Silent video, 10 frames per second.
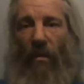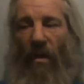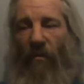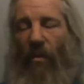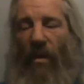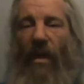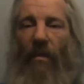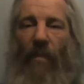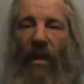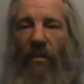Everyone
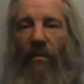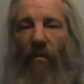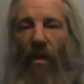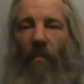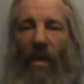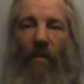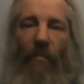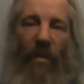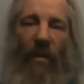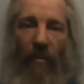then makes the right amount of
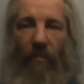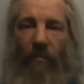beer.